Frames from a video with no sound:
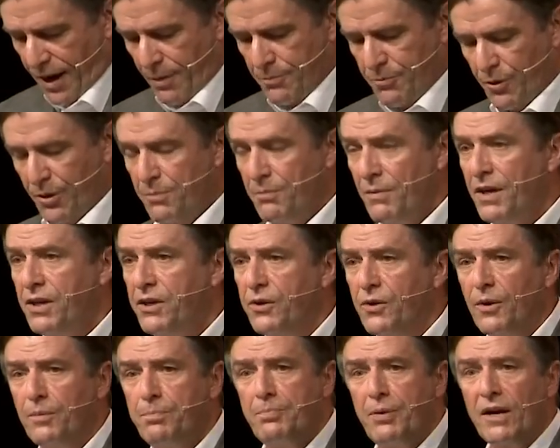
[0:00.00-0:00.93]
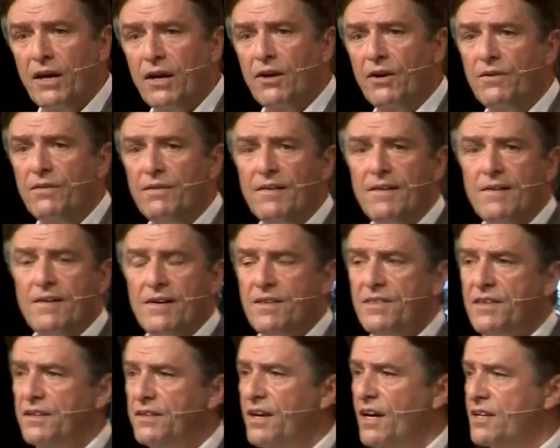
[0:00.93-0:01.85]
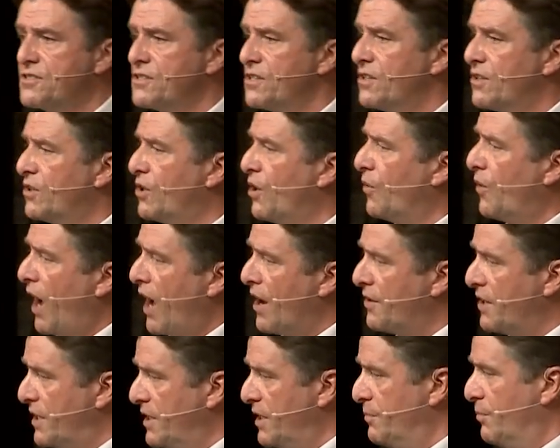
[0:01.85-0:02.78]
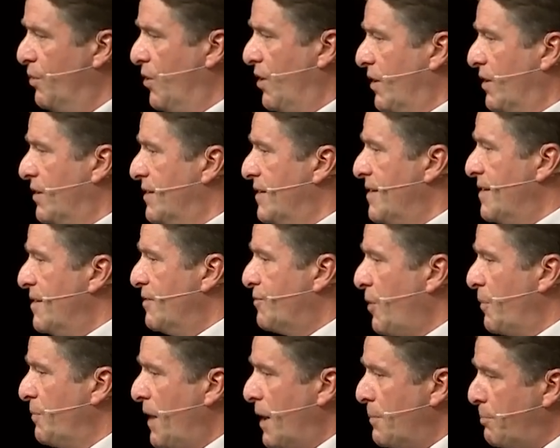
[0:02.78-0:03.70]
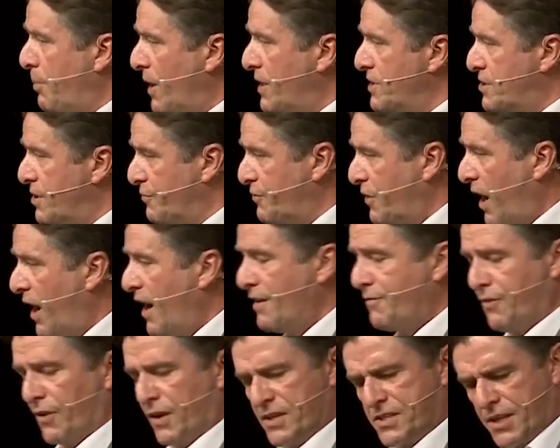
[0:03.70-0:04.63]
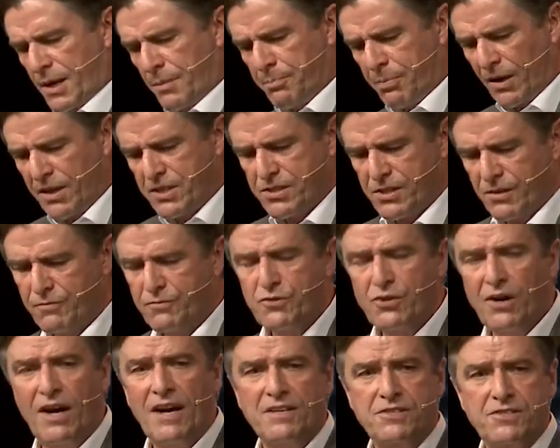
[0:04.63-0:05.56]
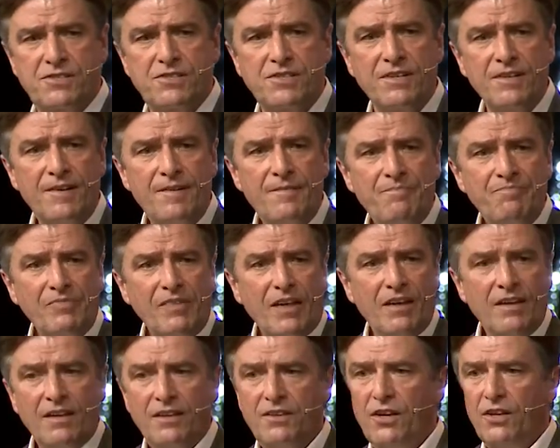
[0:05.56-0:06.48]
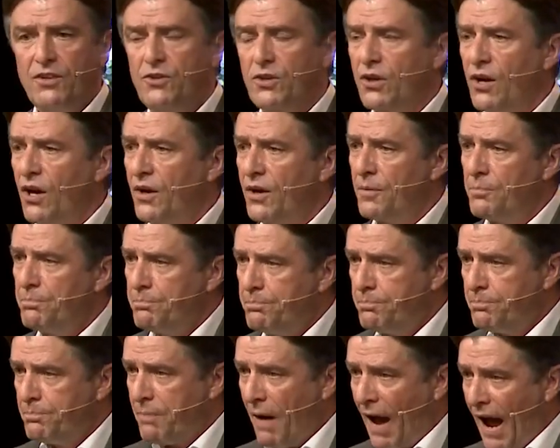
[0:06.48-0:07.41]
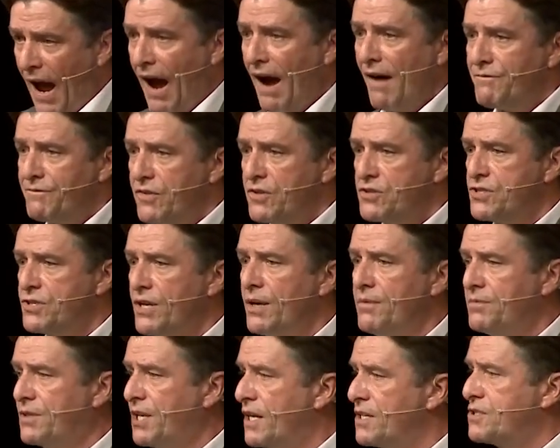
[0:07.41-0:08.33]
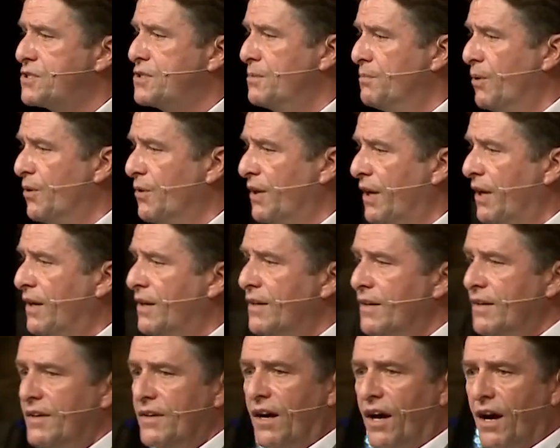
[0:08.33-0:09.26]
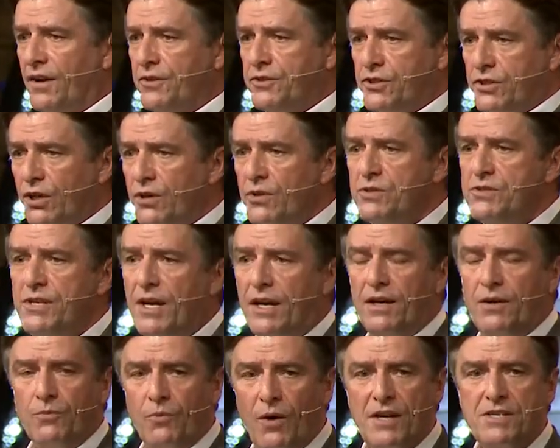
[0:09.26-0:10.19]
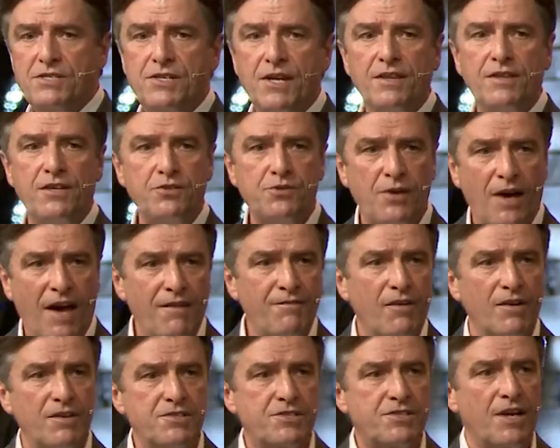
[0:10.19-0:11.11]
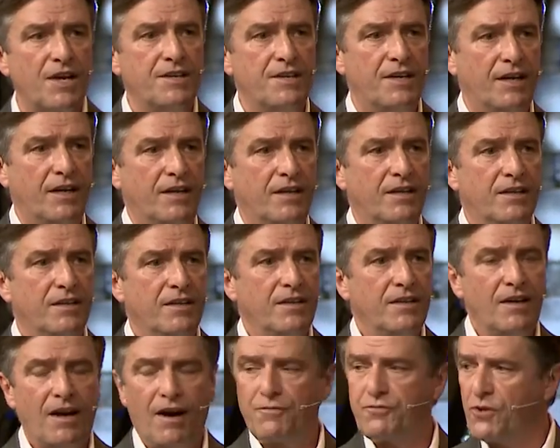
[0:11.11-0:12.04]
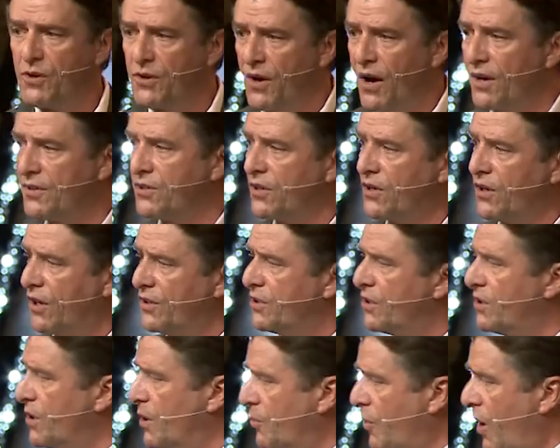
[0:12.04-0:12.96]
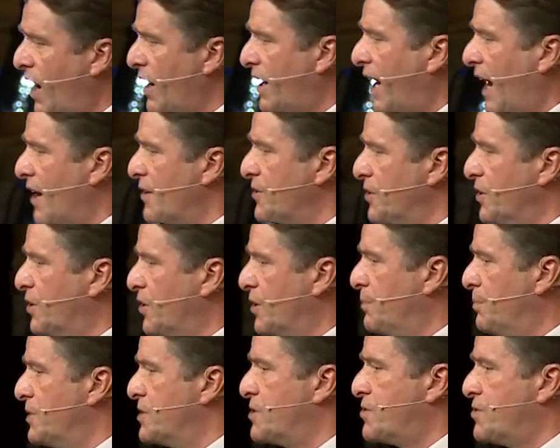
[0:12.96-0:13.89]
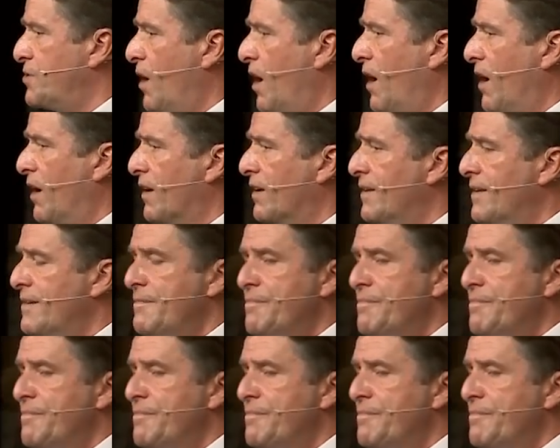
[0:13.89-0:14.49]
I'm going to make you a pillar that doesn't go out anymore. From that place of confidence, that place of trust, you're going to have the same testimony on Tuesday and Wednesday that you have on Sunday after an altar call. You're going to walk out and you're going to be strong.